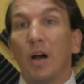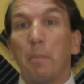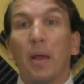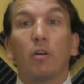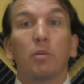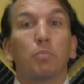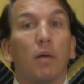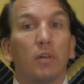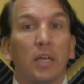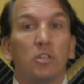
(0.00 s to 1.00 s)
apparent
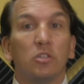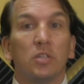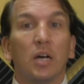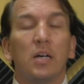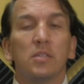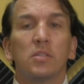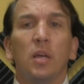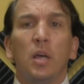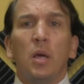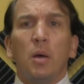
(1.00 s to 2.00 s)
provocation to us,
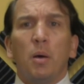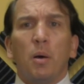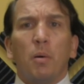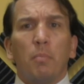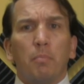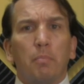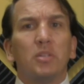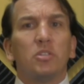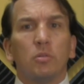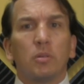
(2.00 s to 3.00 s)
but to